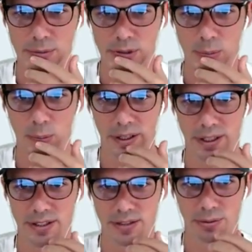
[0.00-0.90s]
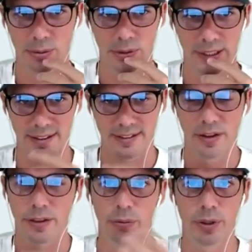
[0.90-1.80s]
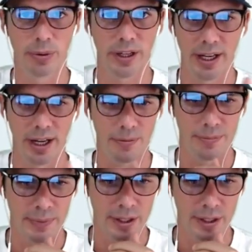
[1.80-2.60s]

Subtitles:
you wanted to like send the replay out.